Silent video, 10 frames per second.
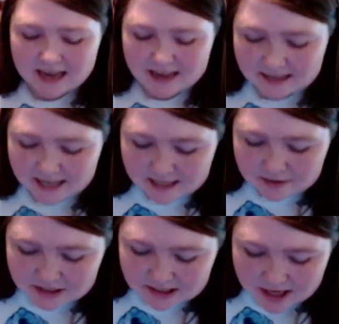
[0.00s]
that I
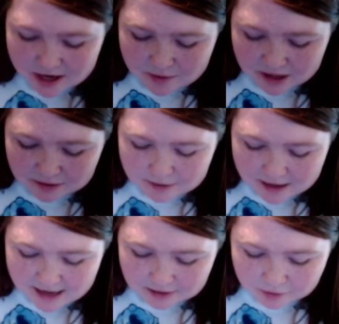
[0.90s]
used to know.
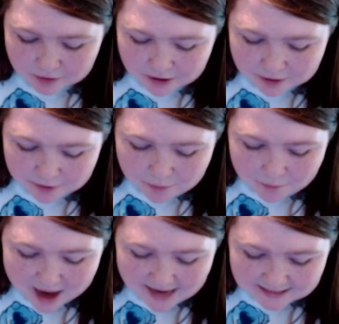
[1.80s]
Uh, Laurel
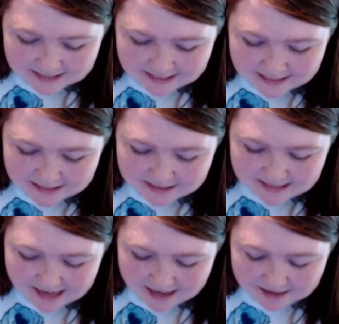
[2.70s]
Wiley, and
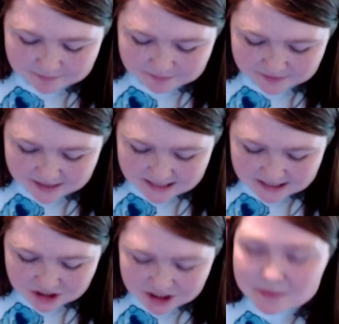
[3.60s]
um,
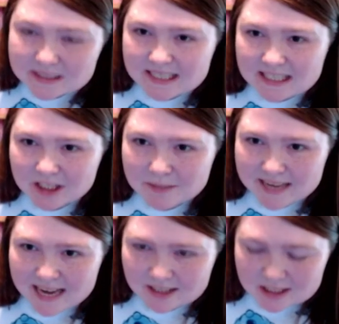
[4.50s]
she was teaching me
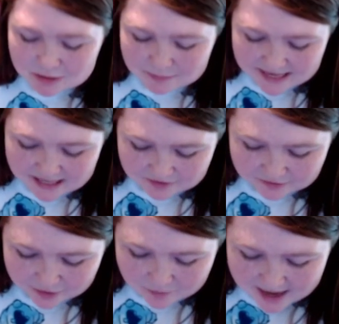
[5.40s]
how to do makeup
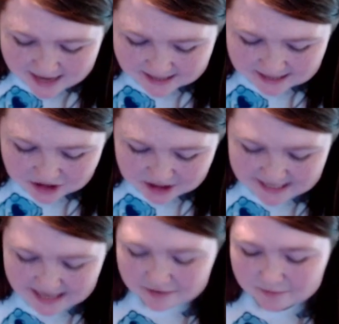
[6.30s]
for a while, and she
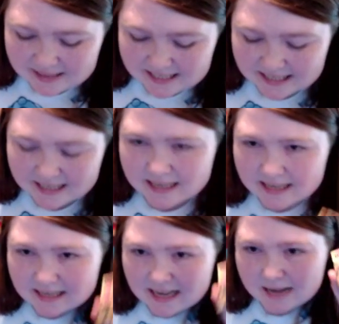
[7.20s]
gave me
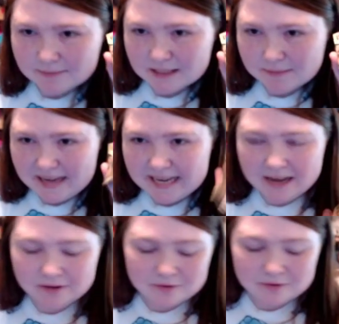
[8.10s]
um, some
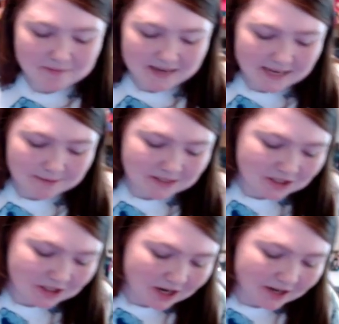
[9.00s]
makeup makeup to
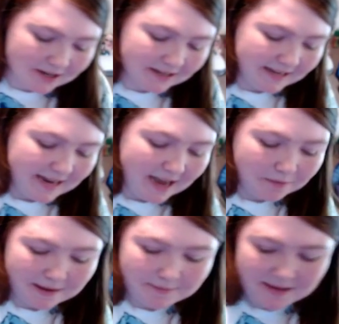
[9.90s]
start like
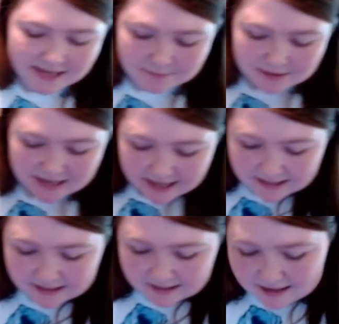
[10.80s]
out my makeup
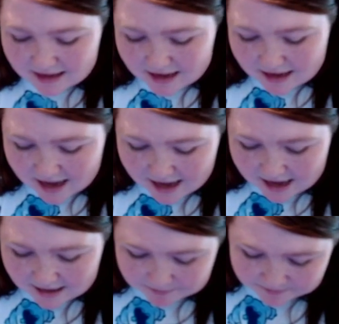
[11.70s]
kit.
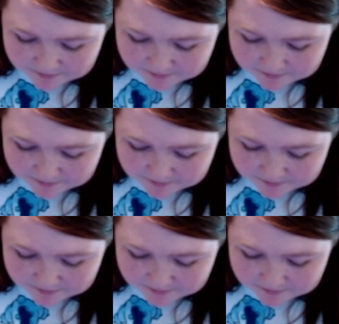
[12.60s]
Um,